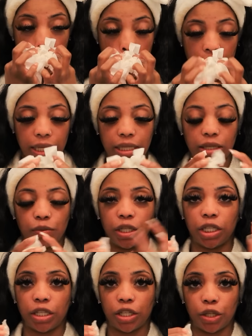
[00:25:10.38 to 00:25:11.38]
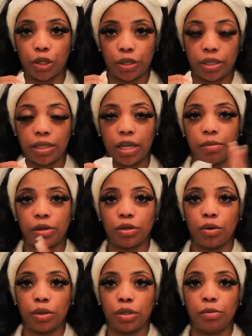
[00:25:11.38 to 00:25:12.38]
Next, which is the third step, is
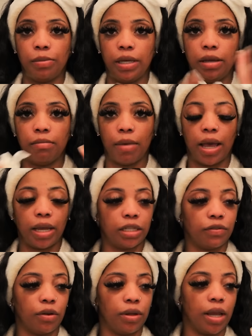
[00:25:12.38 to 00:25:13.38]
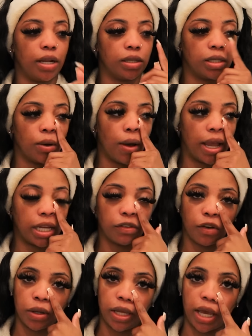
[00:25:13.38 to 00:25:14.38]
going to be my exfoliating. So I
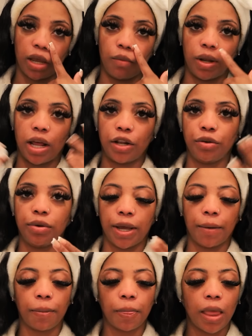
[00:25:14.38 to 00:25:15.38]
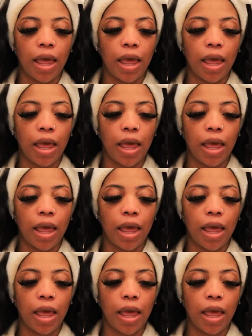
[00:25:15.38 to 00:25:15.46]
exfoliate, and when I do that,